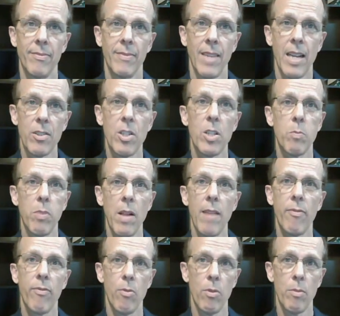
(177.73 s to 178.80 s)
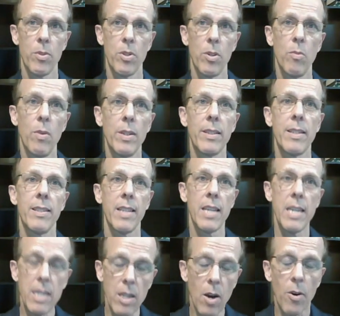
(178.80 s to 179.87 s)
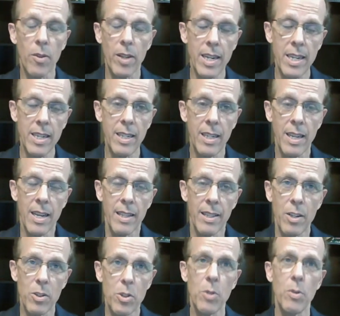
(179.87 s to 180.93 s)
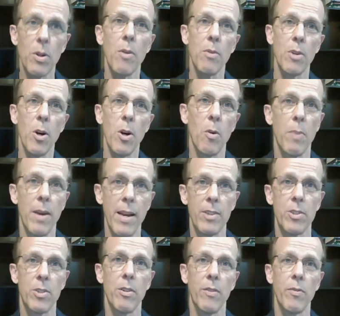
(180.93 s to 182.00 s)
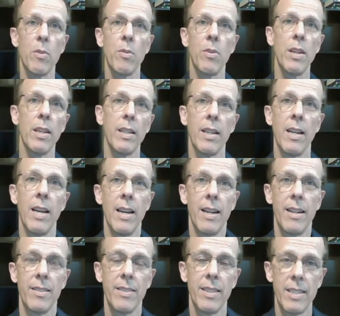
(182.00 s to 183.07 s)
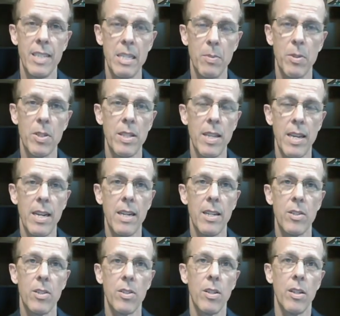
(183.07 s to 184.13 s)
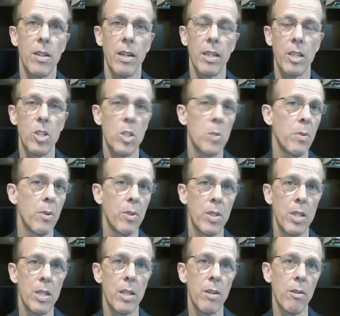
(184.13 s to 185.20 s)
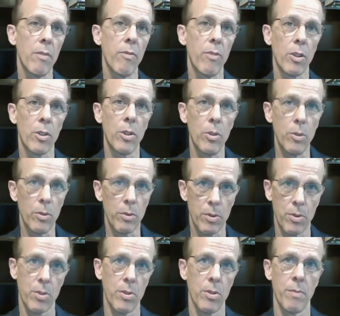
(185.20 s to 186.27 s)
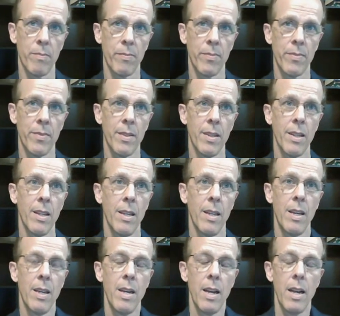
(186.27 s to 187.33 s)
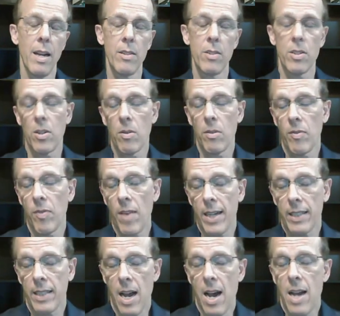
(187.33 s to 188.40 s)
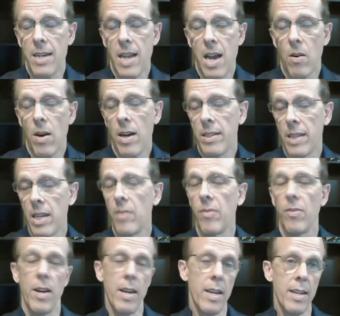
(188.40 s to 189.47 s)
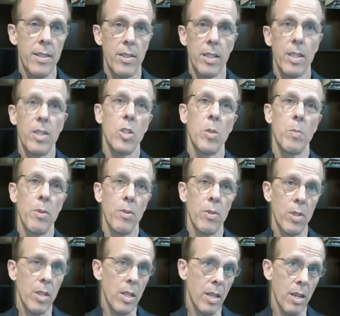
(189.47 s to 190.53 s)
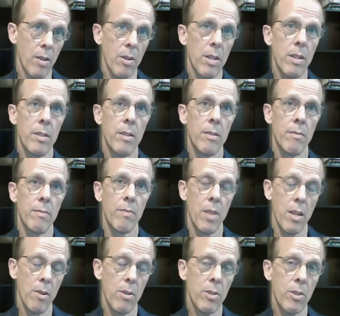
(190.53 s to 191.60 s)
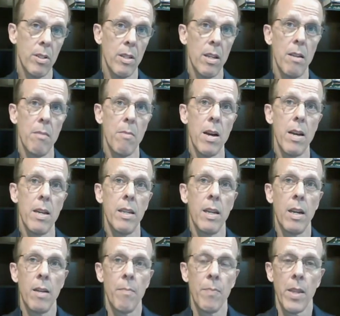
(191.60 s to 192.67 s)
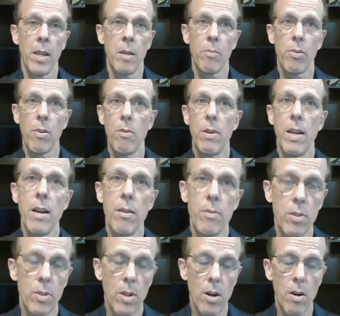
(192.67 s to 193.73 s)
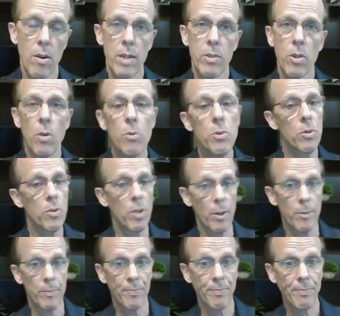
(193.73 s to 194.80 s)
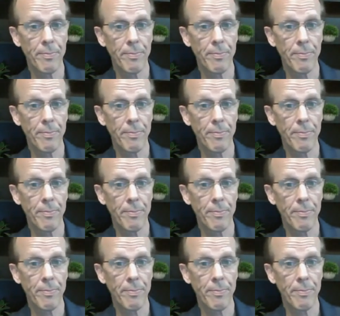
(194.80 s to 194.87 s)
That's his platform. So what does he know that you don't Pastor, if you think the deep state is a conspiracy theory for kooks? And so, in fact, I now identify as a conspiracy theorist, and my pronouns are, I told you so.